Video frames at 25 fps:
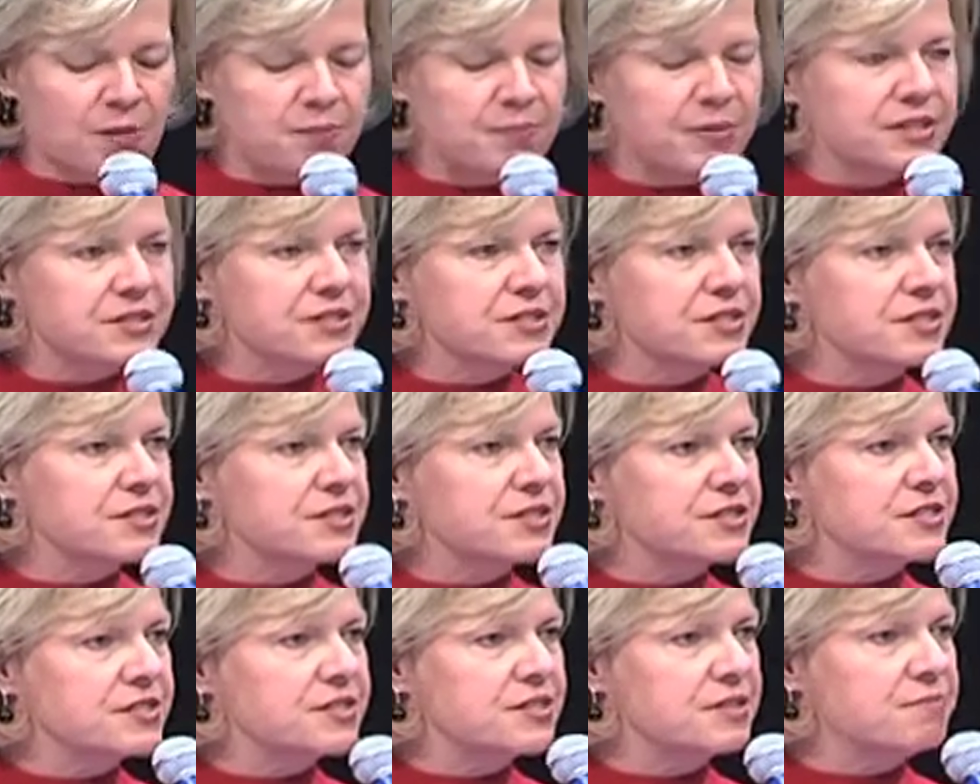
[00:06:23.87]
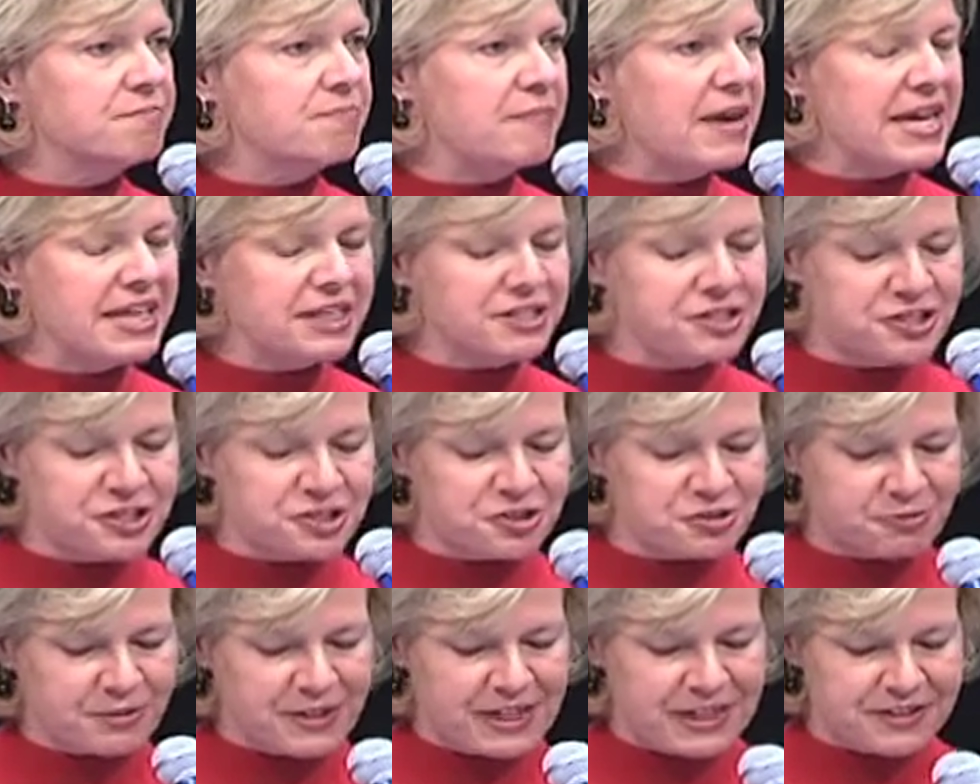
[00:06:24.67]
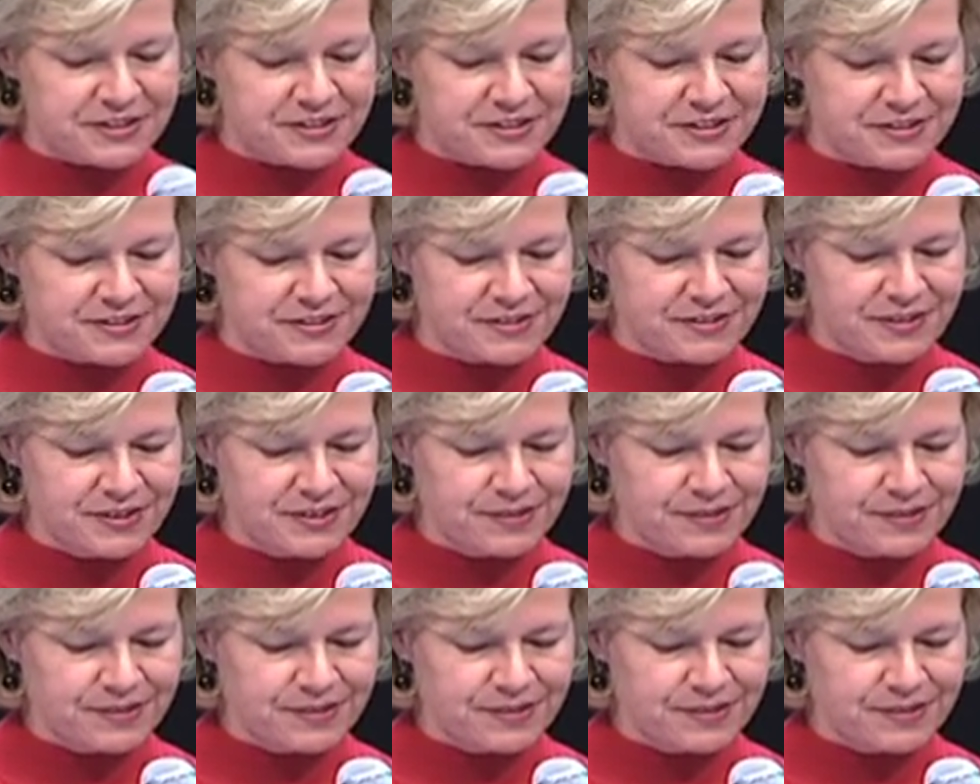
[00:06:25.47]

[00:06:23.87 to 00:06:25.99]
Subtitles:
businesses and main streets,